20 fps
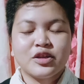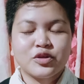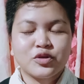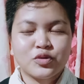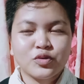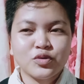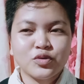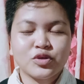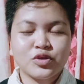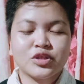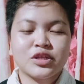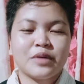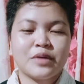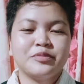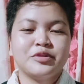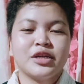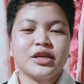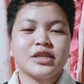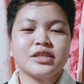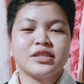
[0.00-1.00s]
two
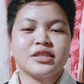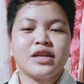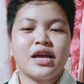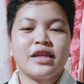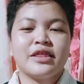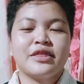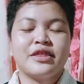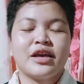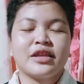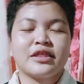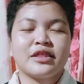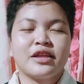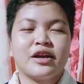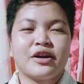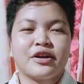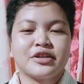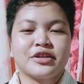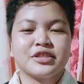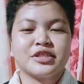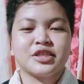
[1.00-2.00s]
subjects and that
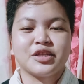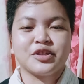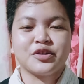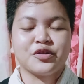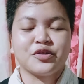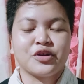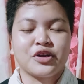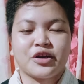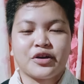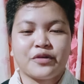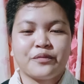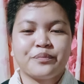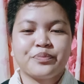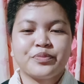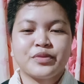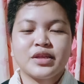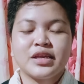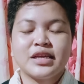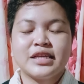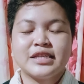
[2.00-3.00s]
are singular.
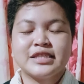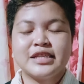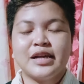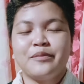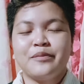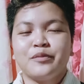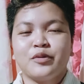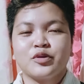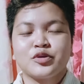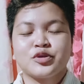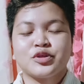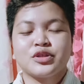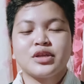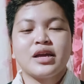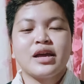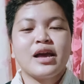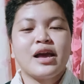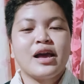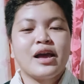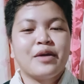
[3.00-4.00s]
Examples.
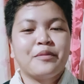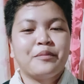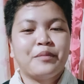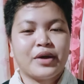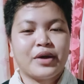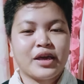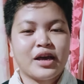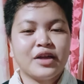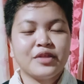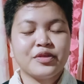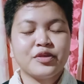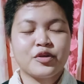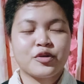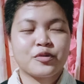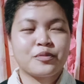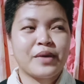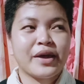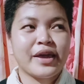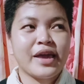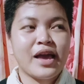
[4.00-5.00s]
My aunt or
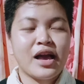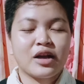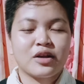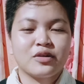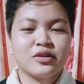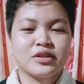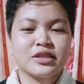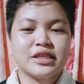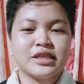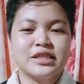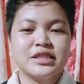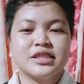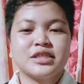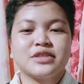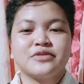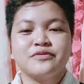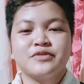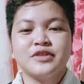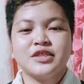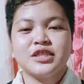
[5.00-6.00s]
my uncle is
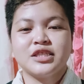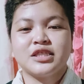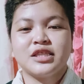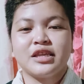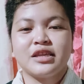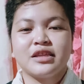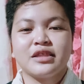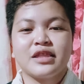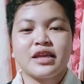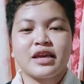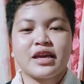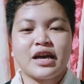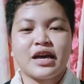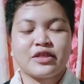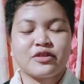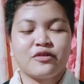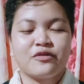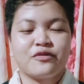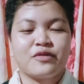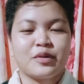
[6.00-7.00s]
visiting the
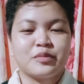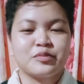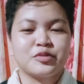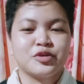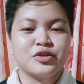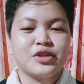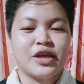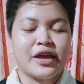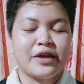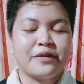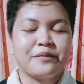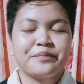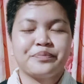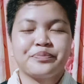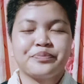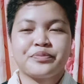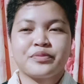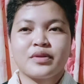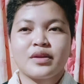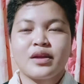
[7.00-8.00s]
cattle farm today.
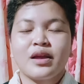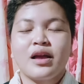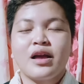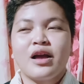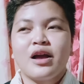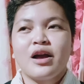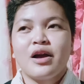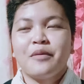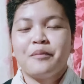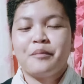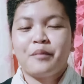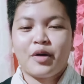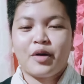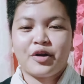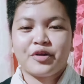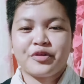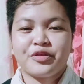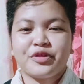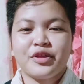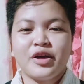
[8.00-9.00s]

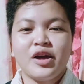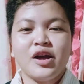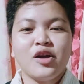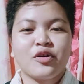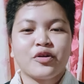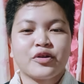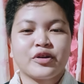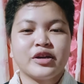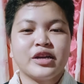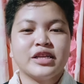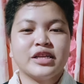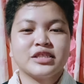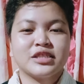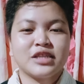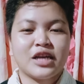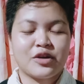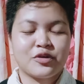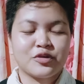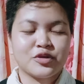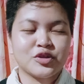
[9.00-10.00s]
Martha or
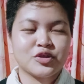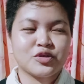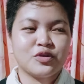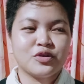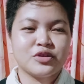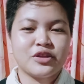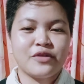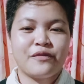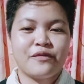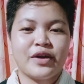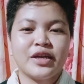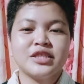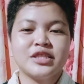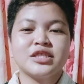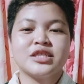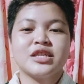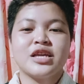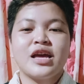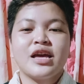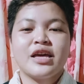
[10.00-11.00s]
Lazarus
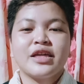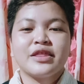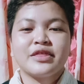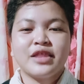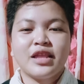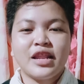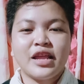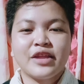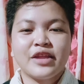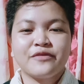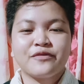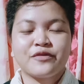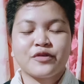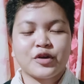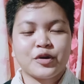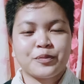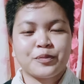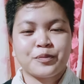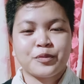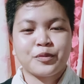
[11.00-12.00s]
cultivates the land
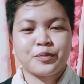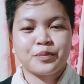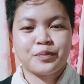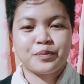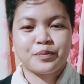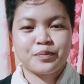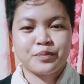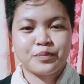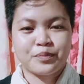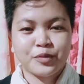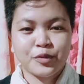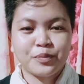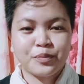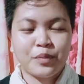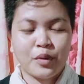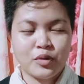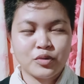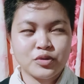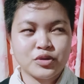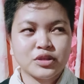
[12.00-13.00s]
for
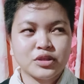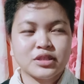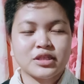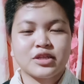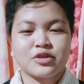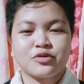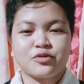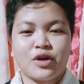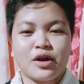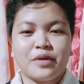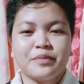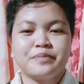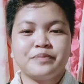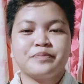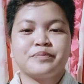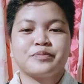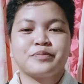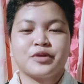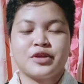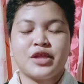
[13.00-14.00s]
proposed crop
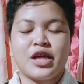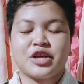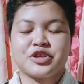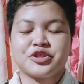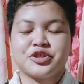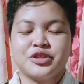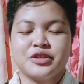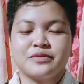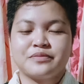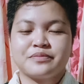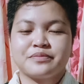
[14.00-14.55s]
production.